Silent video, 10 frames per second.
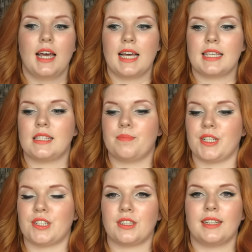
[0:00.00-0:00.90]

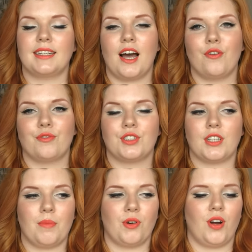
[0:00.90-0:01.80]
especially now for
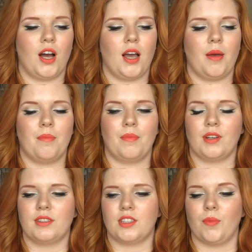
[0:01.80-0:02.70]
summer.
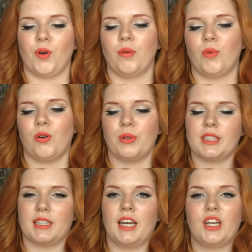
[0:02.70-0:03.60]
In summer, I'm
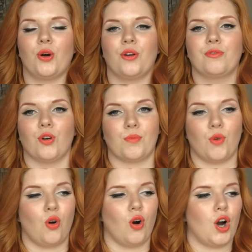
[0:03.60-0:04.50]
always like going for
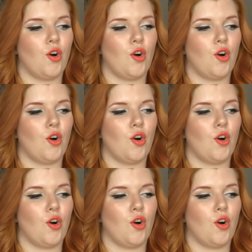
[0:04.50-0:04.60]
more